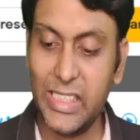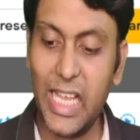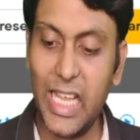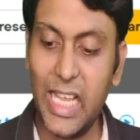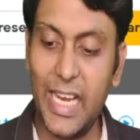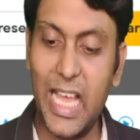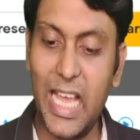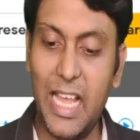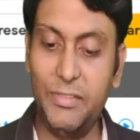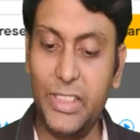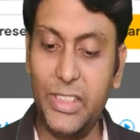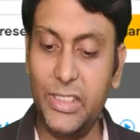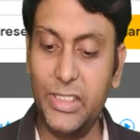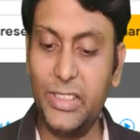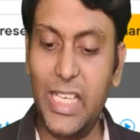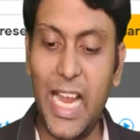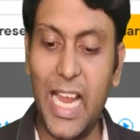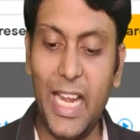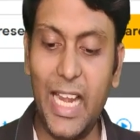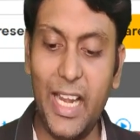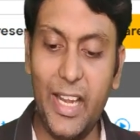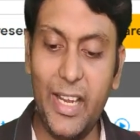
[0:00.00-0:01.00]
I have just
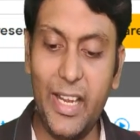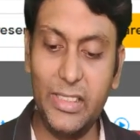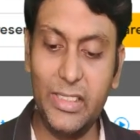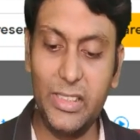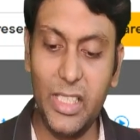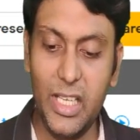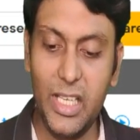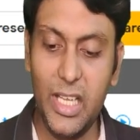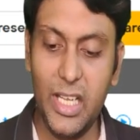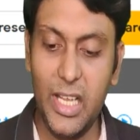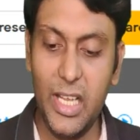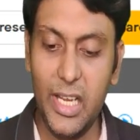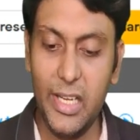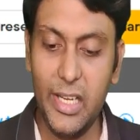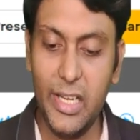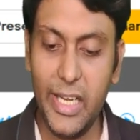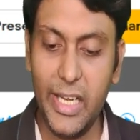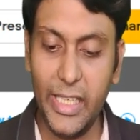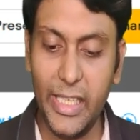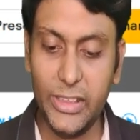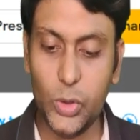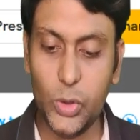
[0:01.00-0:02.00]
added is let's
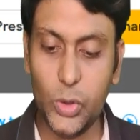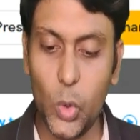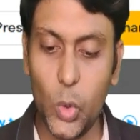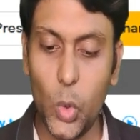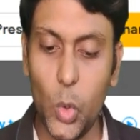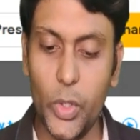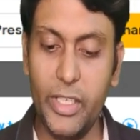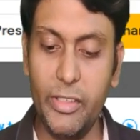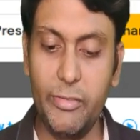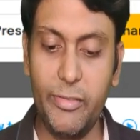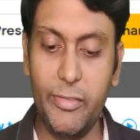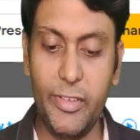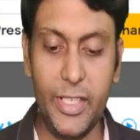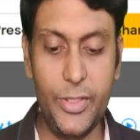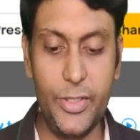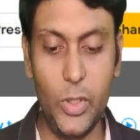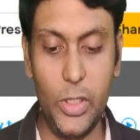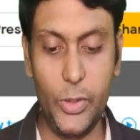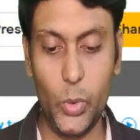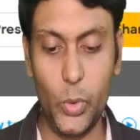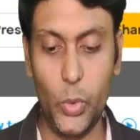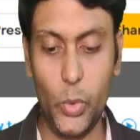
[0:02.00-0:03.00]
go on a virtual
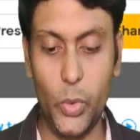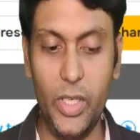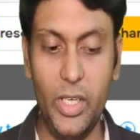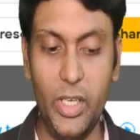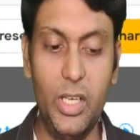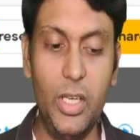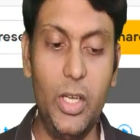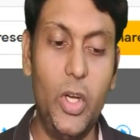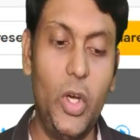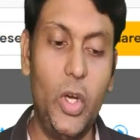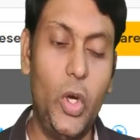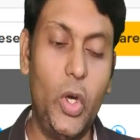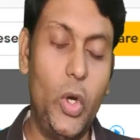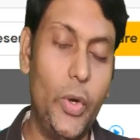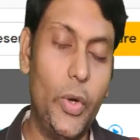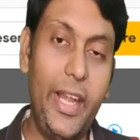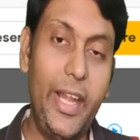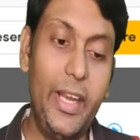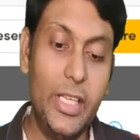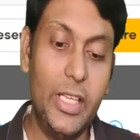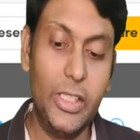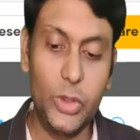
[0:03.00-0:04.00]
tour. All right,
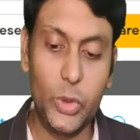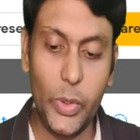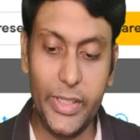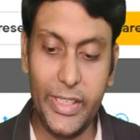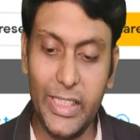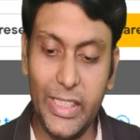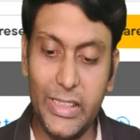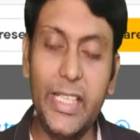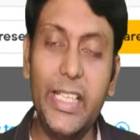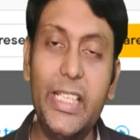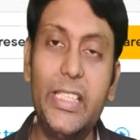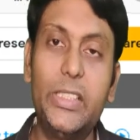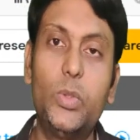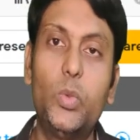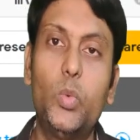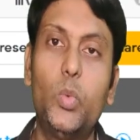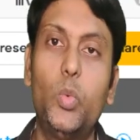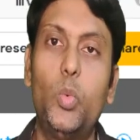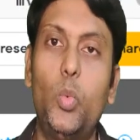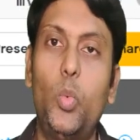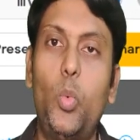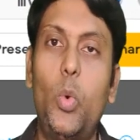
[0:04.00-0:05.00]
so in this case,
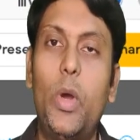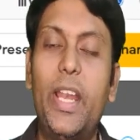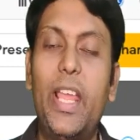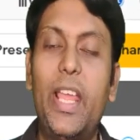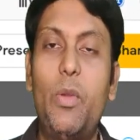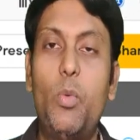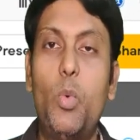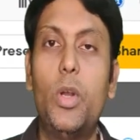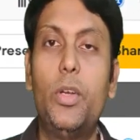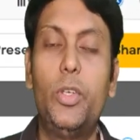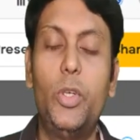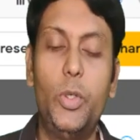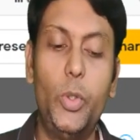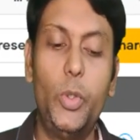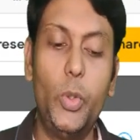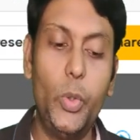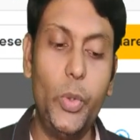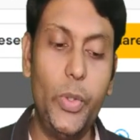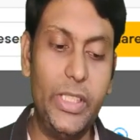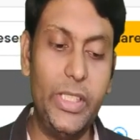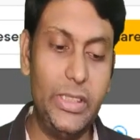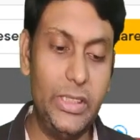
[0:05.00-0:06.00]
what I want to
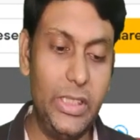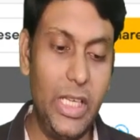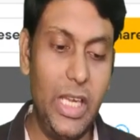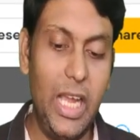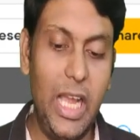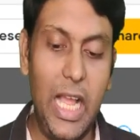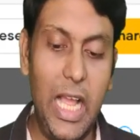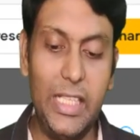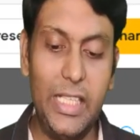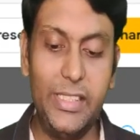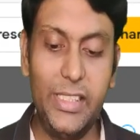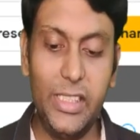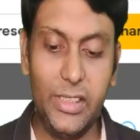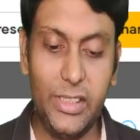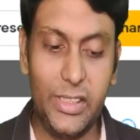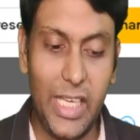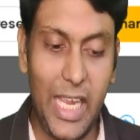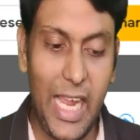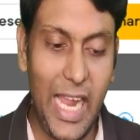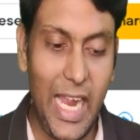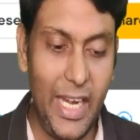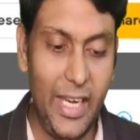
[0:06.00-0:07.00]
do is I'll just
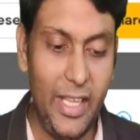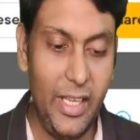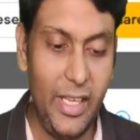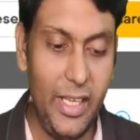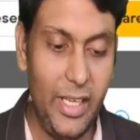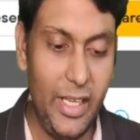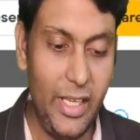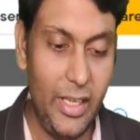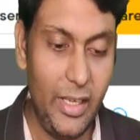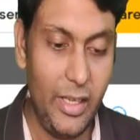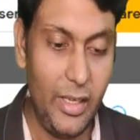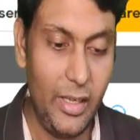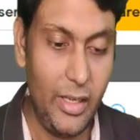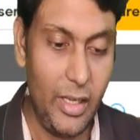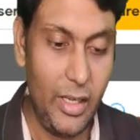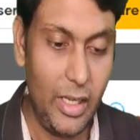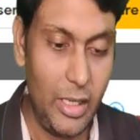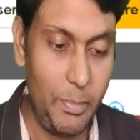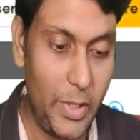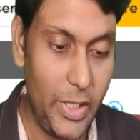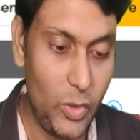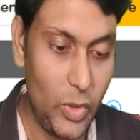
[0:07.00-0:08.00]
add a
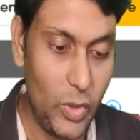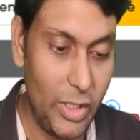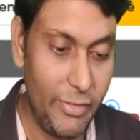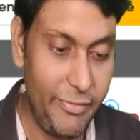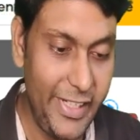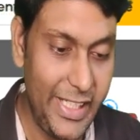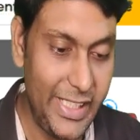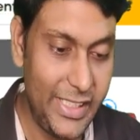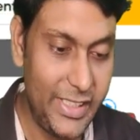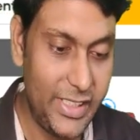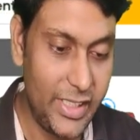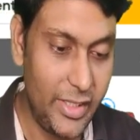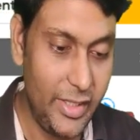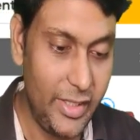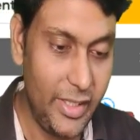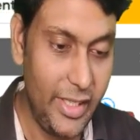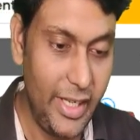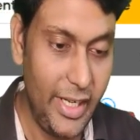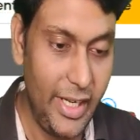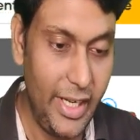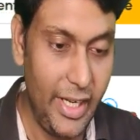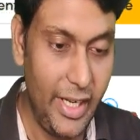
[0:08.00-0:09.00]
particular feature
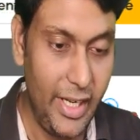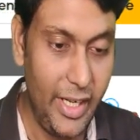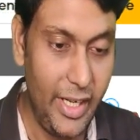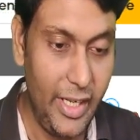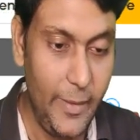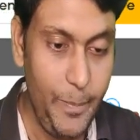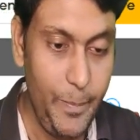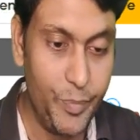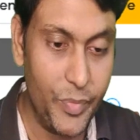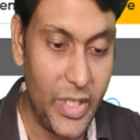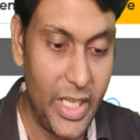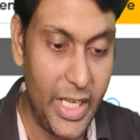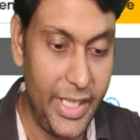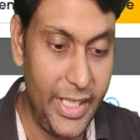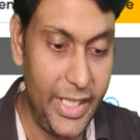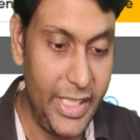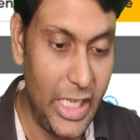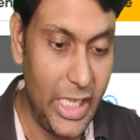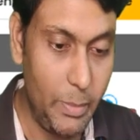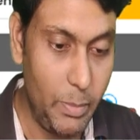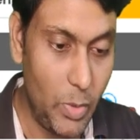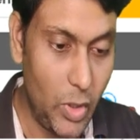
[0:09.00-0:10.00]
in
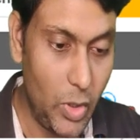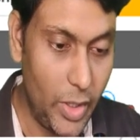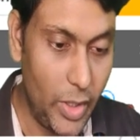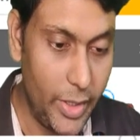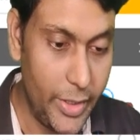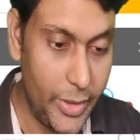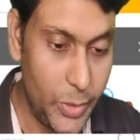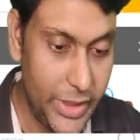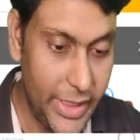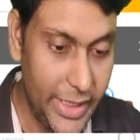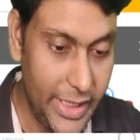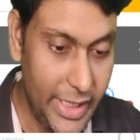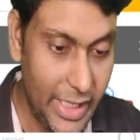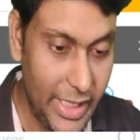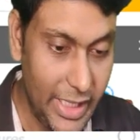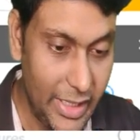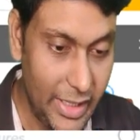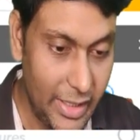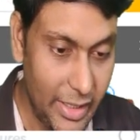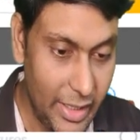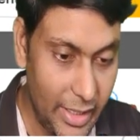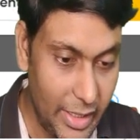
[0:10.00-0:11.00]
NearPod. You see,
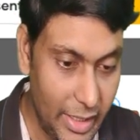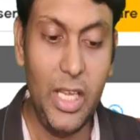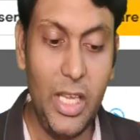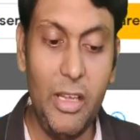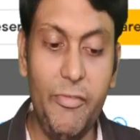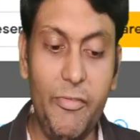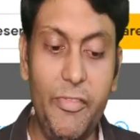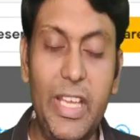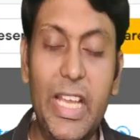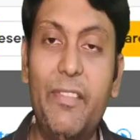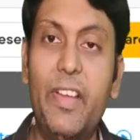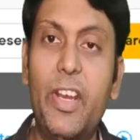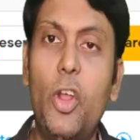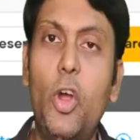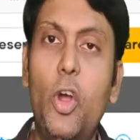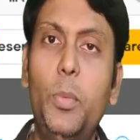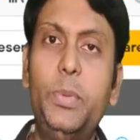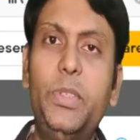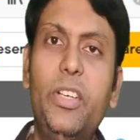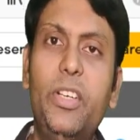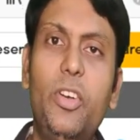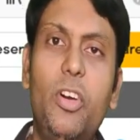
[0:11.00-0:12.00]
we have an
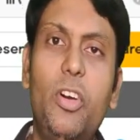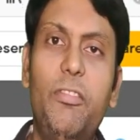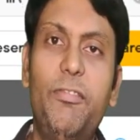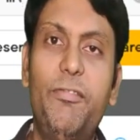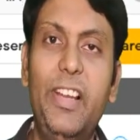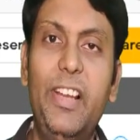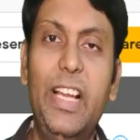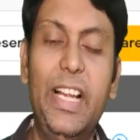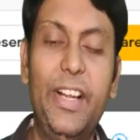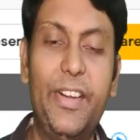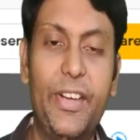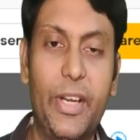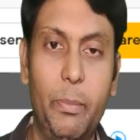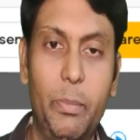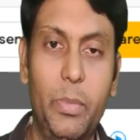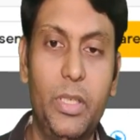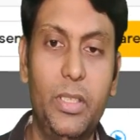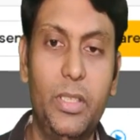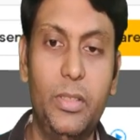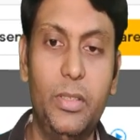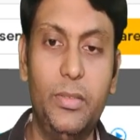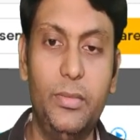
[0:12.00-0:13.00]
option of field trip.
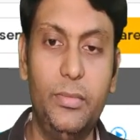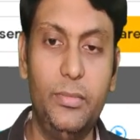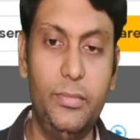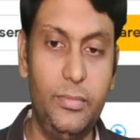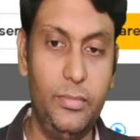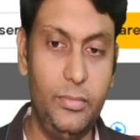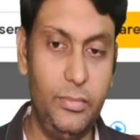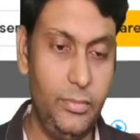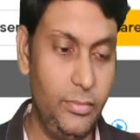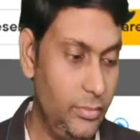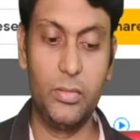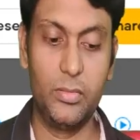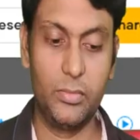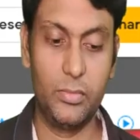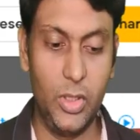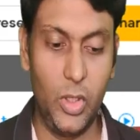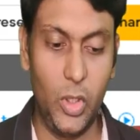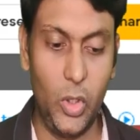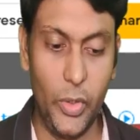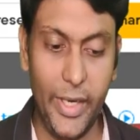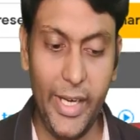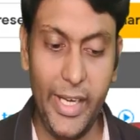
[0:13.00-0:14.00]

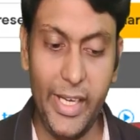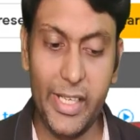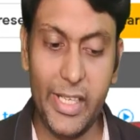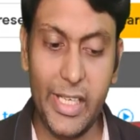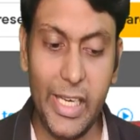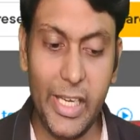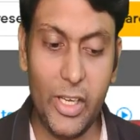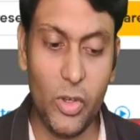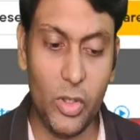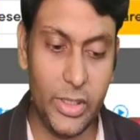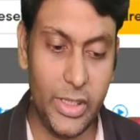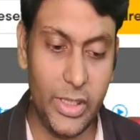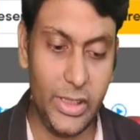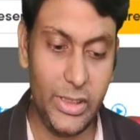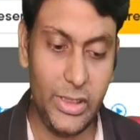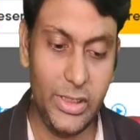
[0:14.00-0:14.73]
All right, click on this.